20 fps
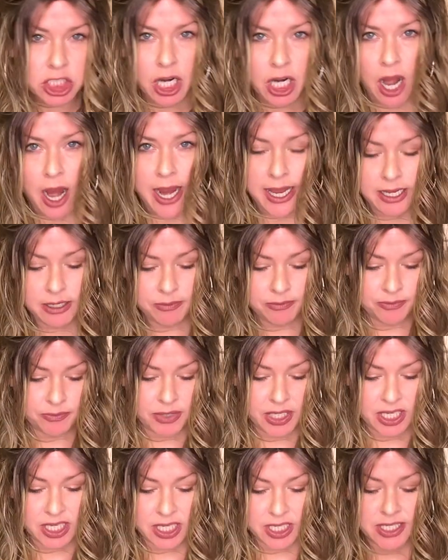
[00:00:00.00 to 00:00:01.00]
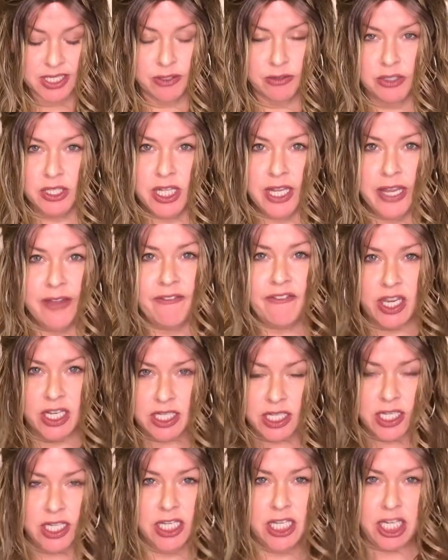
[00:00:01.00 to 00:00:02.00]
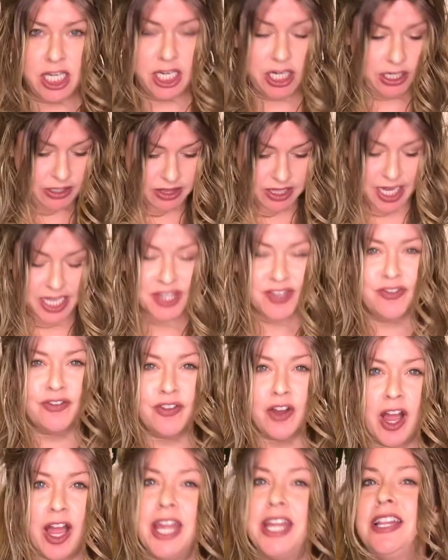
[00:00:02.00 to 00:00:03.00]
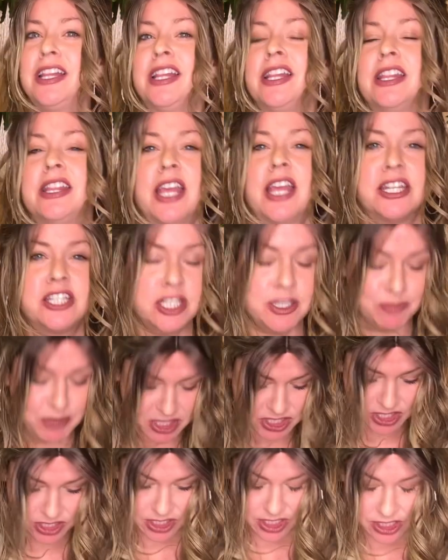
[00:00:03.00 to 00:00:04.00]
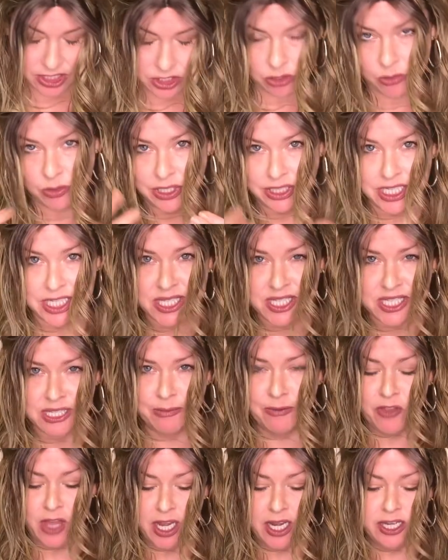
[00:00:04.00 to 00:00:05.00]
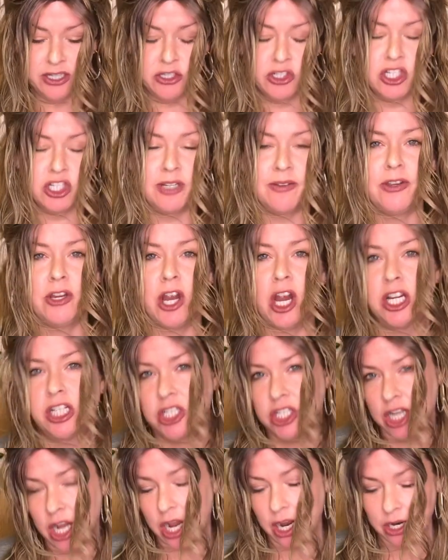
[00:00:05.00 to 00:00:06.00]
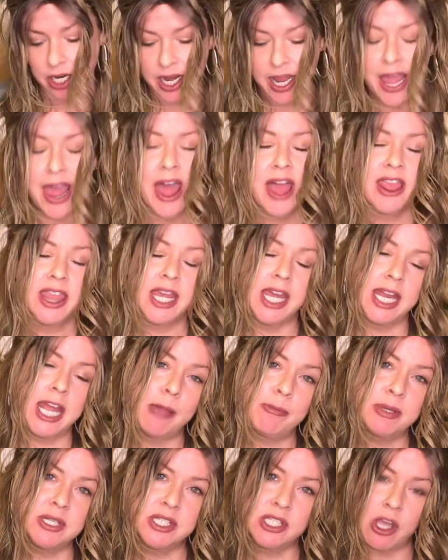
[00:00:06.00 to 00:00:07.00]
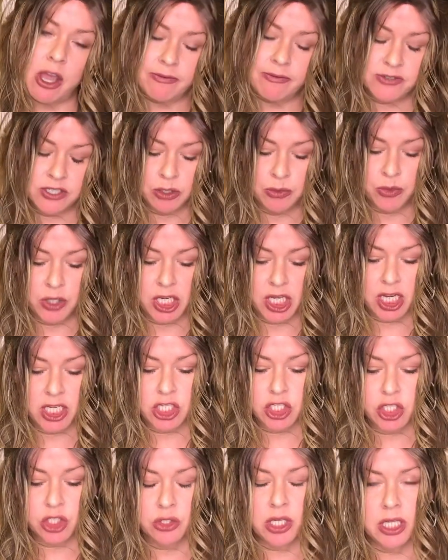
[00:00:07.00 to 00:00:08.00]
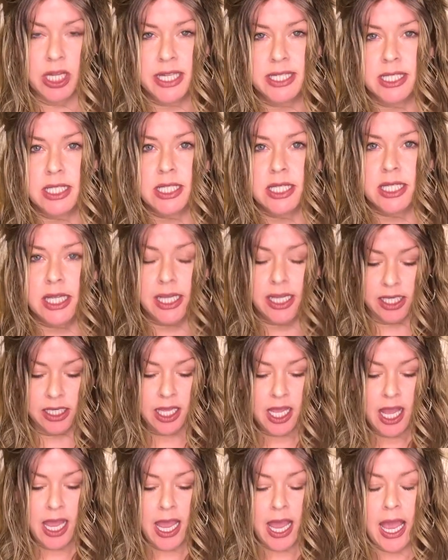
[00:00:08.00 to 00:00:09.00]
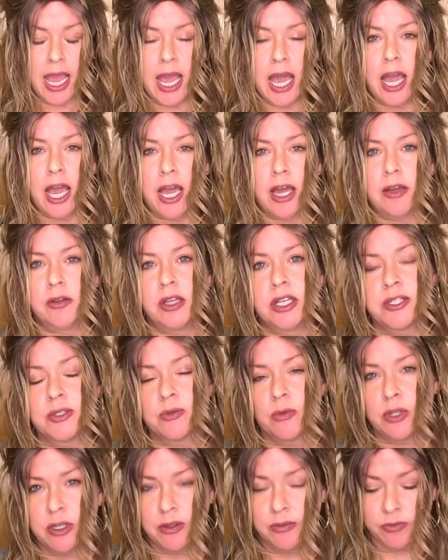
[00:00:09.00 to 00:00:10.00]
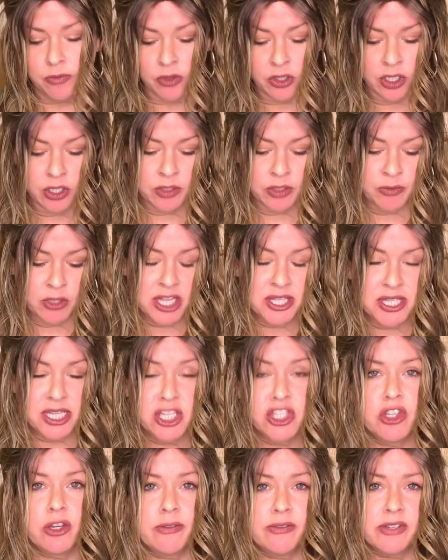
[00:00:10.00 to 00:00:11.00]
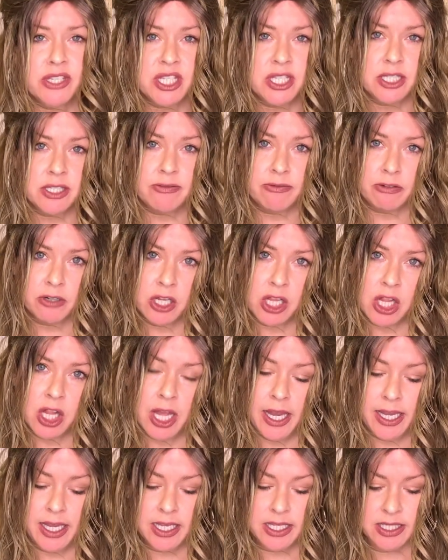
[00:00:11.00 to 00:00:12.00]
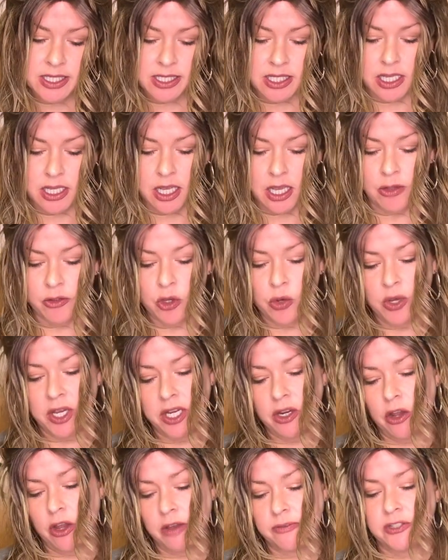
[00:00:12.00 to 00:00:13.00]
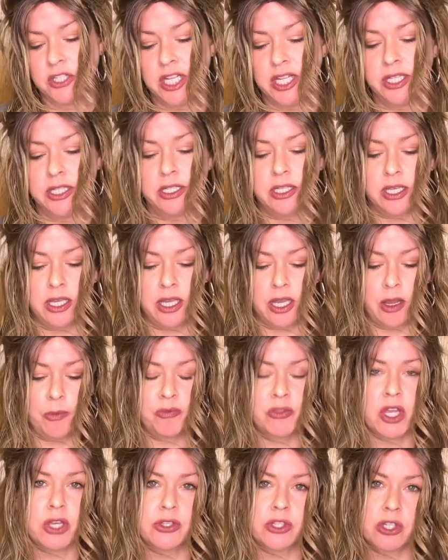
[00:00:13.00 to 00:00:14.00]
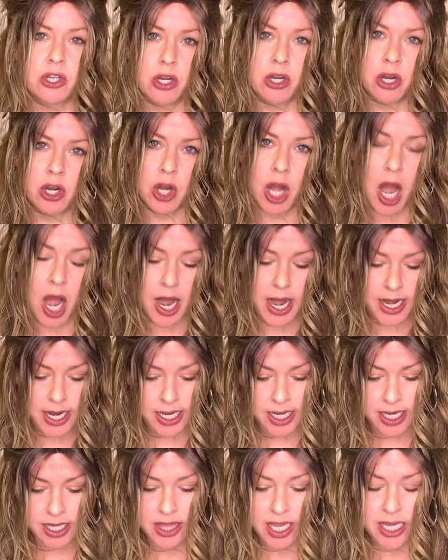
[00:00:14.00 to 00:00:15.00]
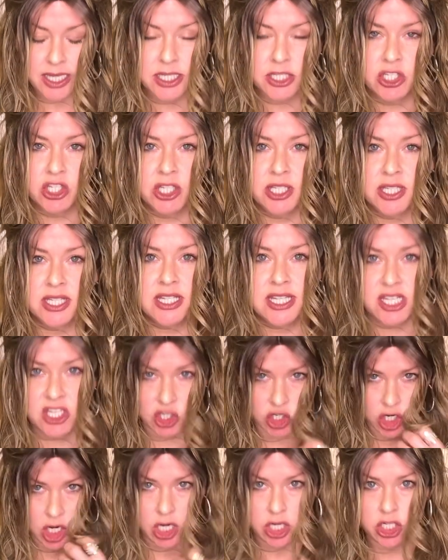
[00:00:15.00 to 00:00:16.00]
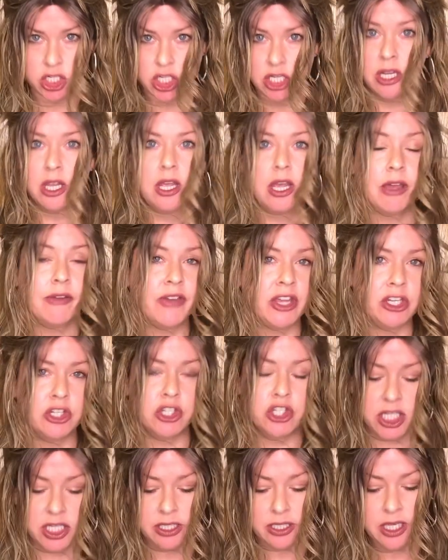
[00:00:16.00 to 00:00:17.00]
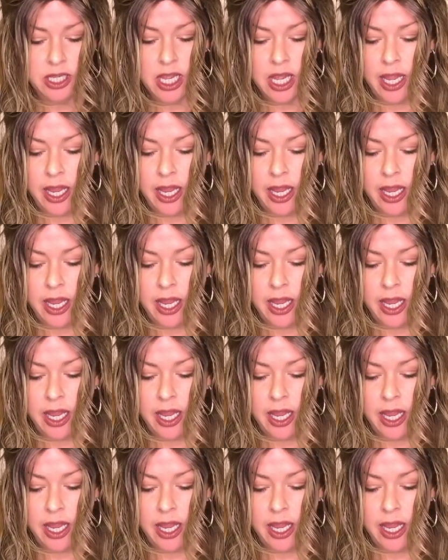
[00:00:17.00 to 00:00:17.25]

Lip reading: crying because it really affected in here, that's fine. That just means you needed to release some of that energy of your heart chakra. That happens often when I do cleansing, cleansing services for clients. Quite often they'll start crying, and that is just a discharge of energy.